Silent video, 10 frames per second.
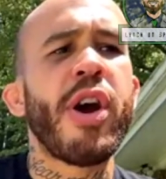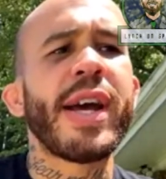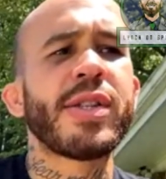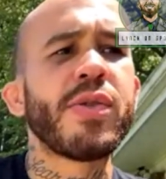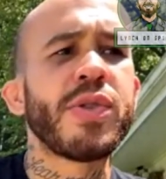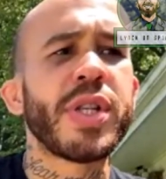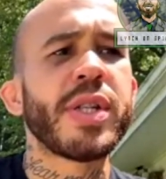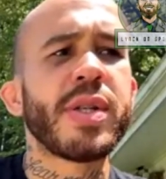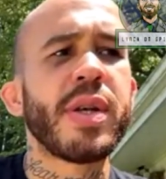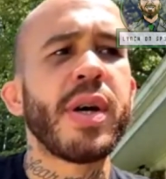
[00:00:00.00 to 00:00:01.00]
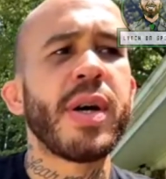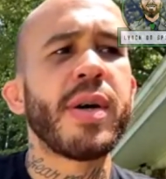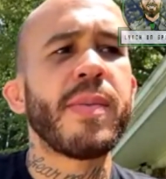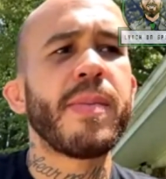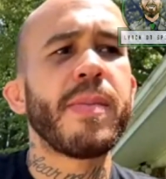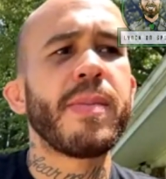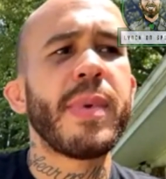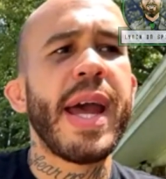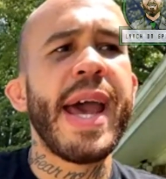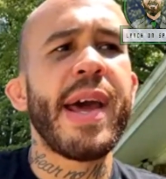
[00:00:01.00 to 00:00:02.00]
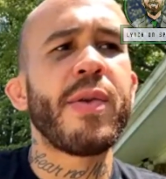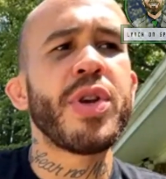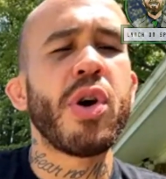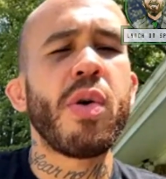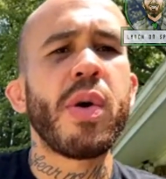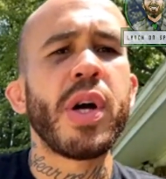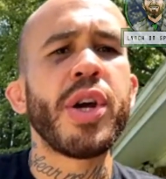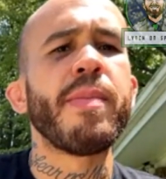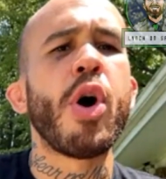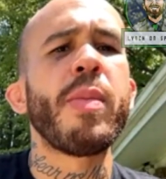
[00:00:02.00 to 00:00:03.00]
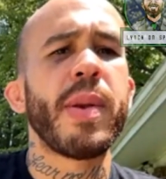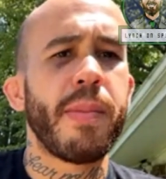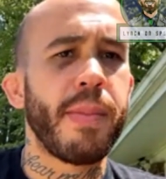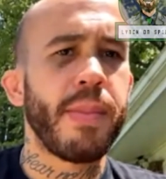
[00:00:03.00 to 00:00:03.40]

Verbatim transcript: Grasso just uh, had you know a good moment.